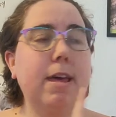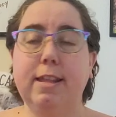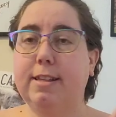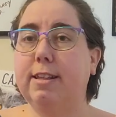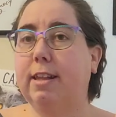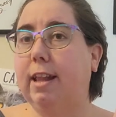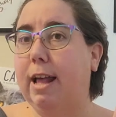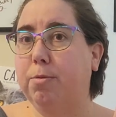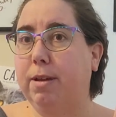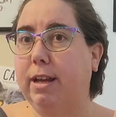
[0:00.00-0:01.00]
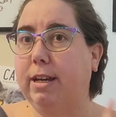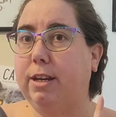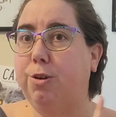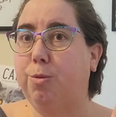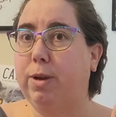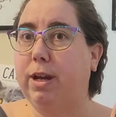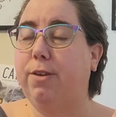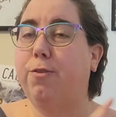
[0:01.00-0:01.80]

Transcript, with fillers: This is the last one I need to read